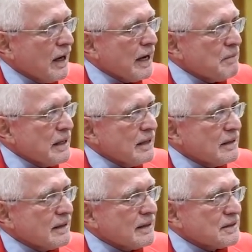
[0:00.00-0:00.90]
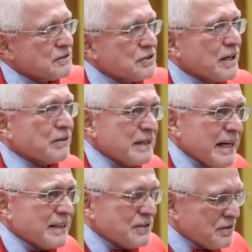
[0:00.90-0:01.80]
I mean, uh, gen-
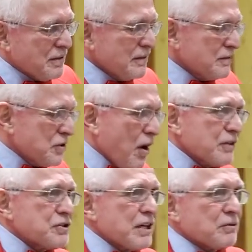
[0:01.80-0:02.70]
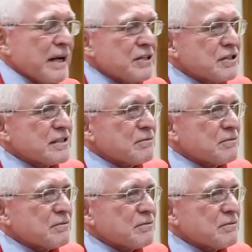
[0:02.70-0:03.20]
he had taught generations.